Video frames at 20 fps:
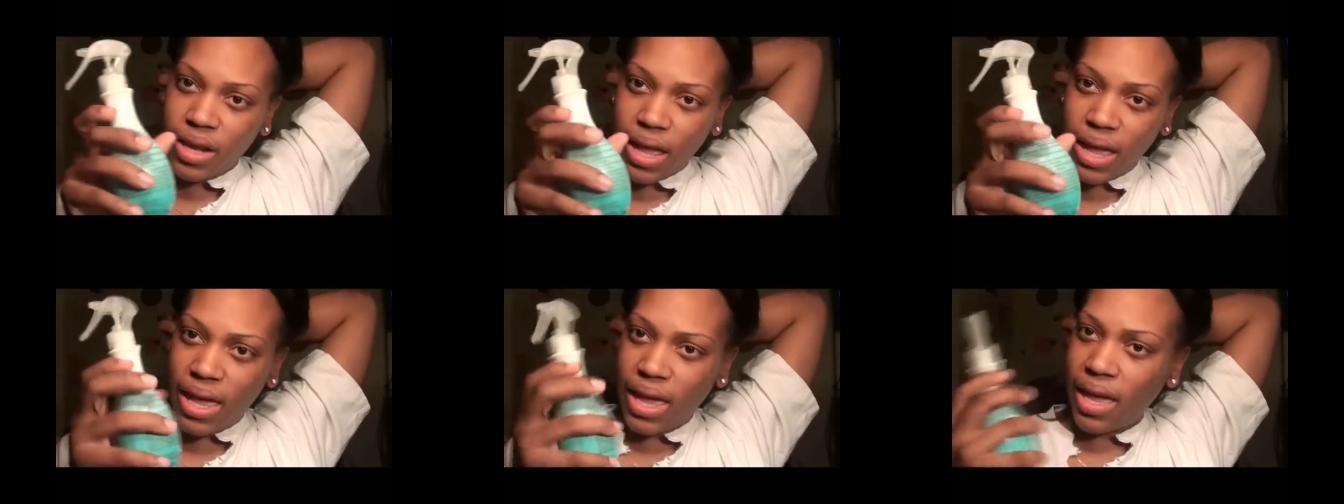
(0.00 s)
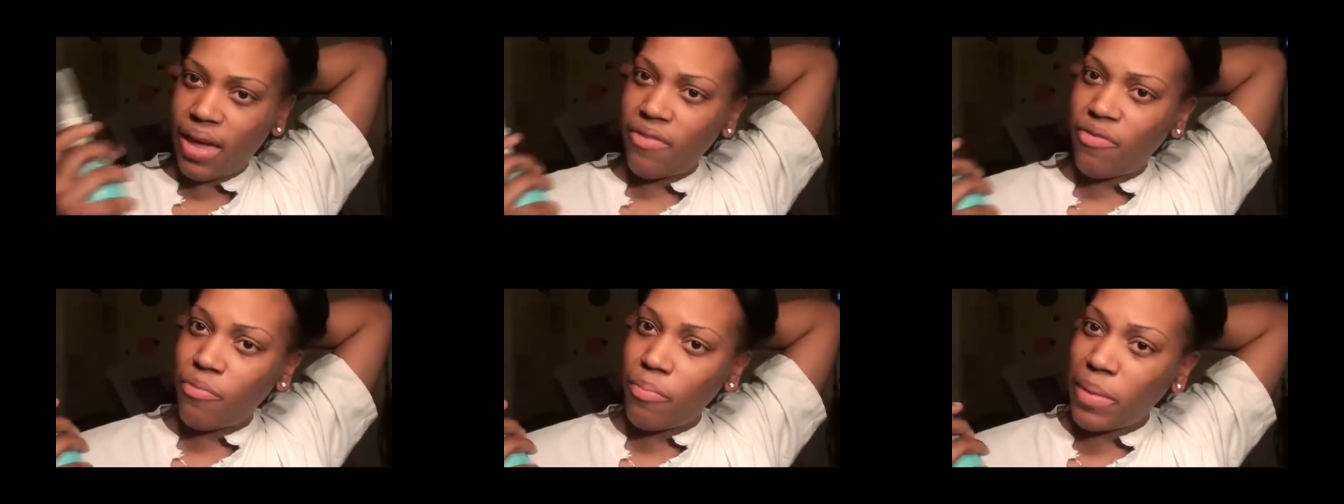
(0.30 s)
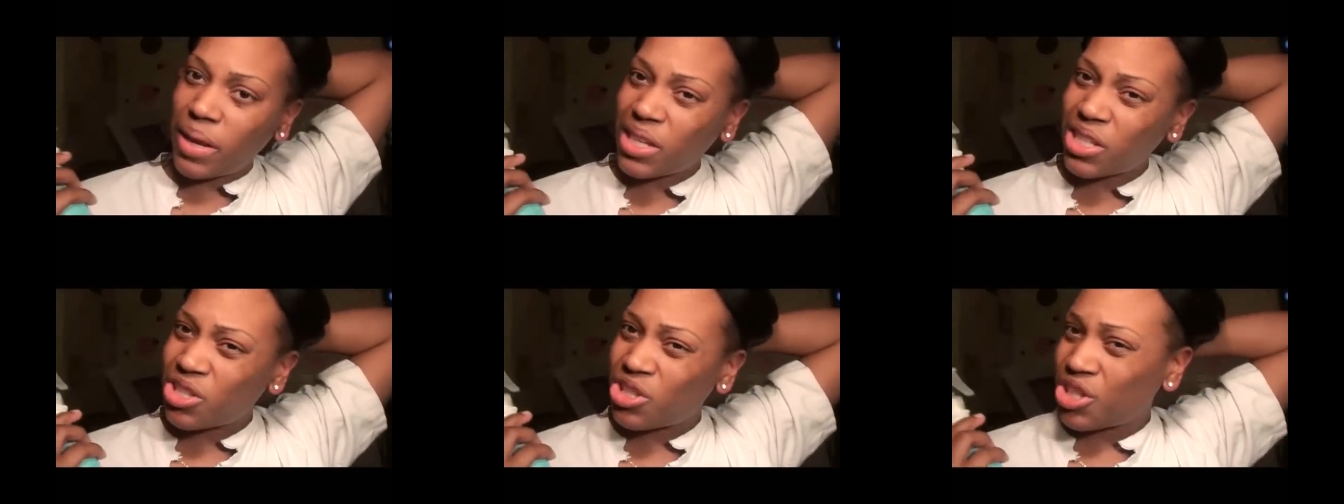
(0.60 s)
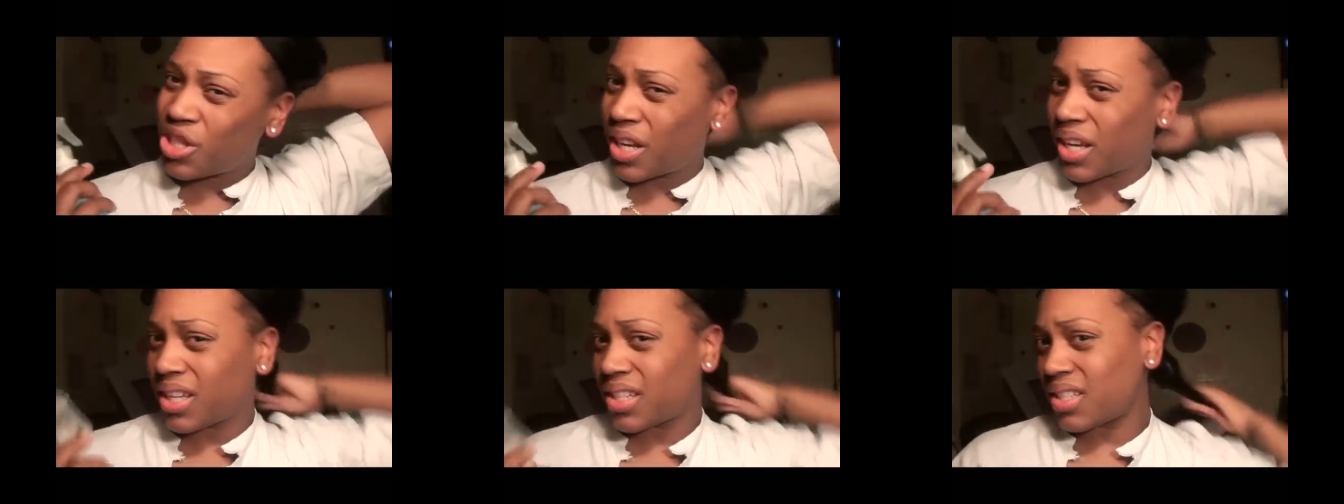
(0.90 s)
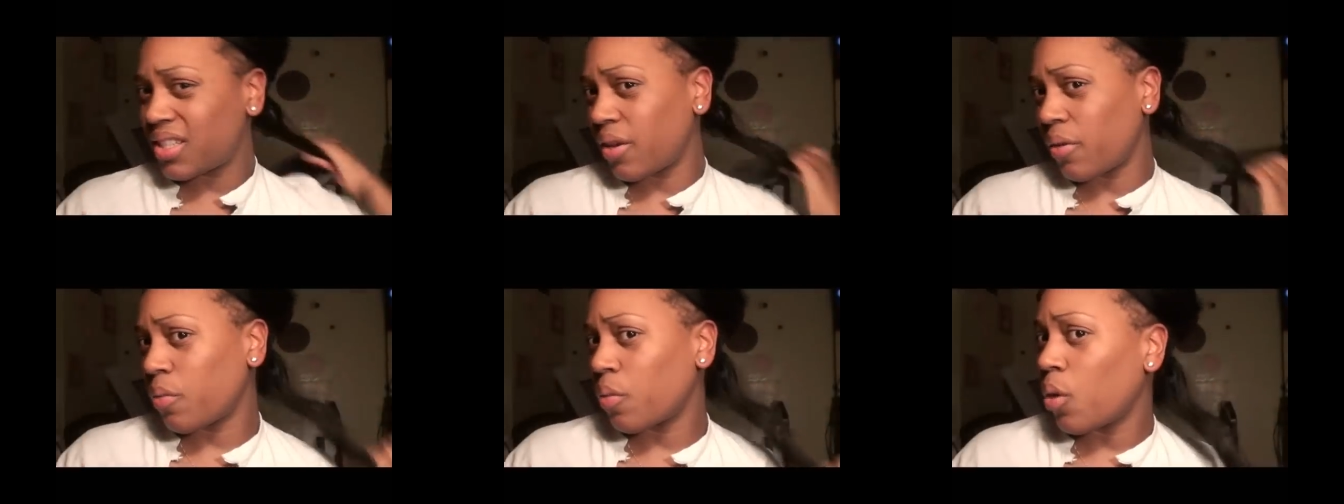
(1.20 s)
I have Mixed
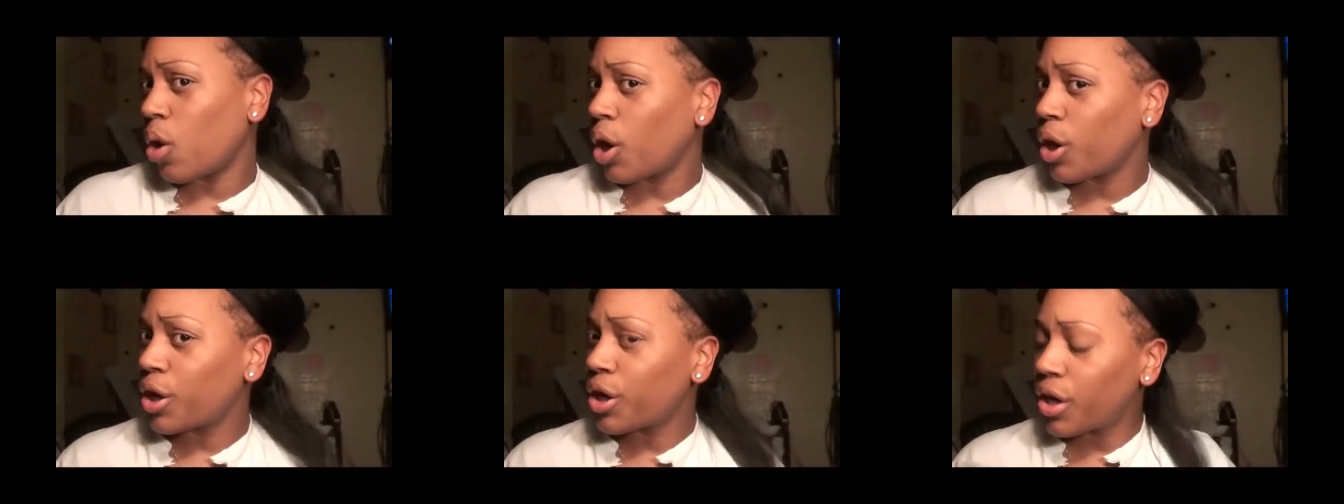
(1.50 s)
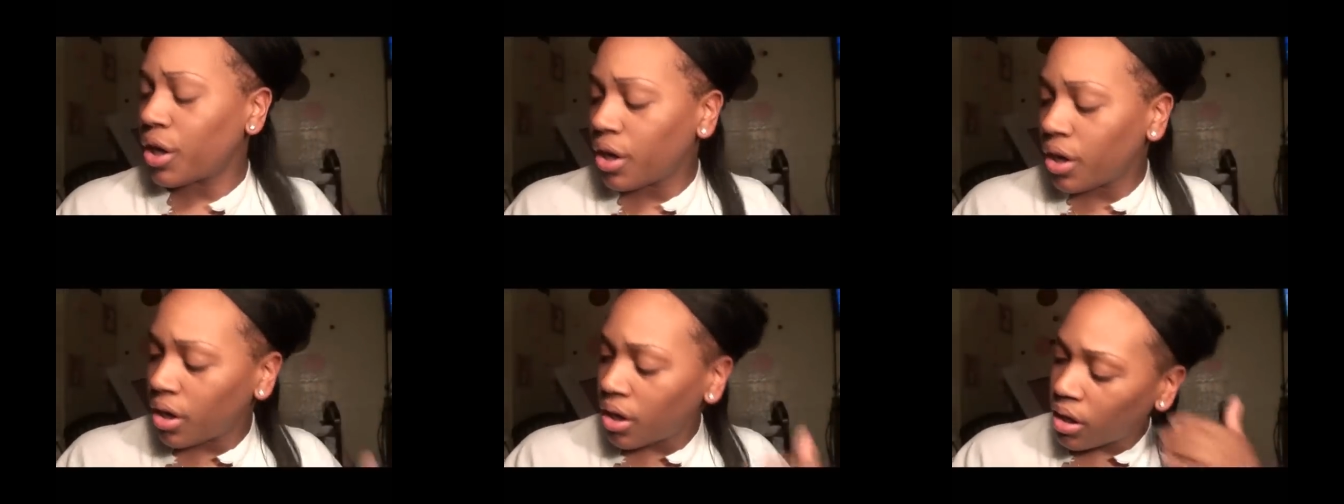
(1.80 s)
Chicks and water.